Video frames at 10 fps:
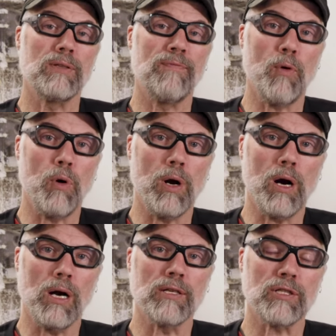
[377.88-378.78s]
for
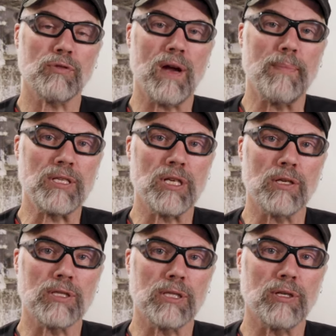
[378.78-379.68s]
our ceramic
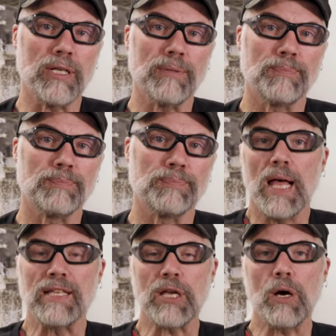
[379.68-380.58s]
shell slurry.
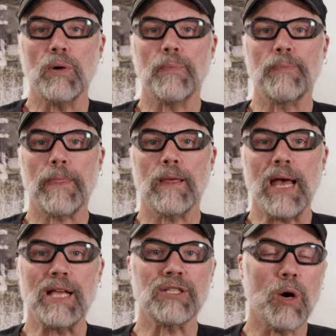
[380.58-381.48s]
And so,
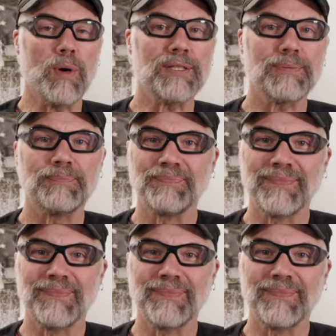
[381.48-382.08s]
as always,